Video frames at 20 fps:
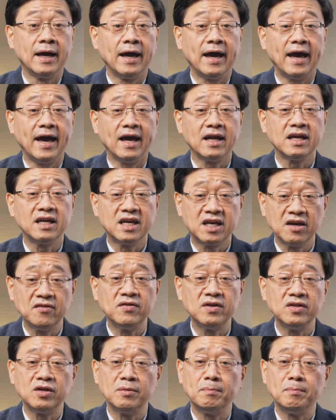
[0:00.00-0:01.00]
And
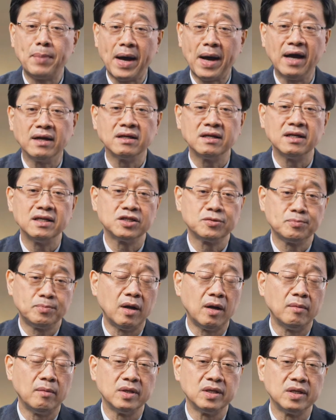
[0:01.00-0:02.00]
given the boundless
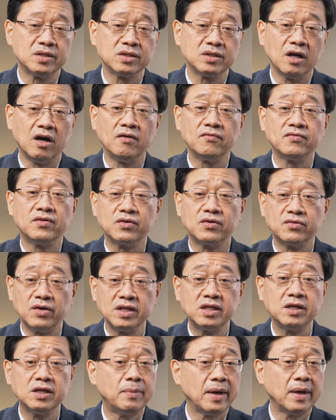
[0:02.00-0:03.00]
promise of the
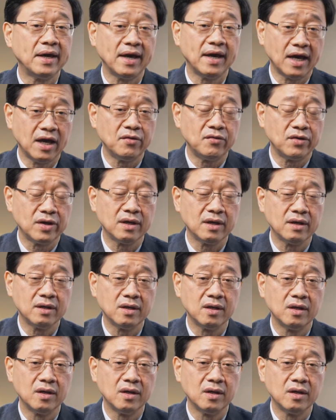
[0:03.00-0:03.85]
Greater Bay Area,